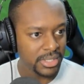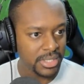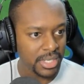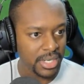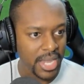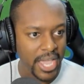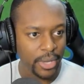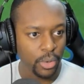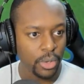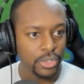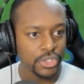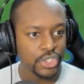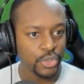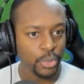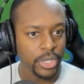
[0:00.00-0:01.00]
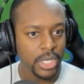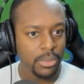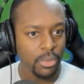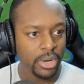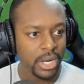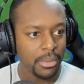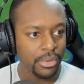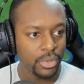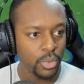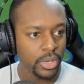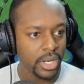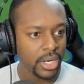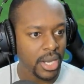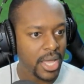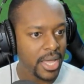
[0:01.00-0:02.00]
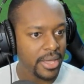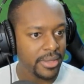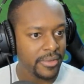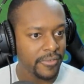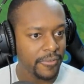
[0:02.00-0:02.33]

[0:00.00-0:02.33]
tonight on stream when I'm doing it live.